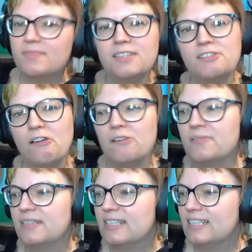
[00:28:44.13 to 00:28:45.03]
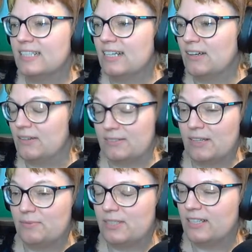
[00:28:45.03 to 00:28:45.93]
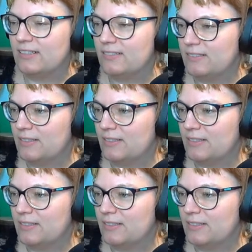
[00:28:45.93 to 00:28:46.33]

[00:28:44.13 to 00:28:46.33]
So, all right, I'm still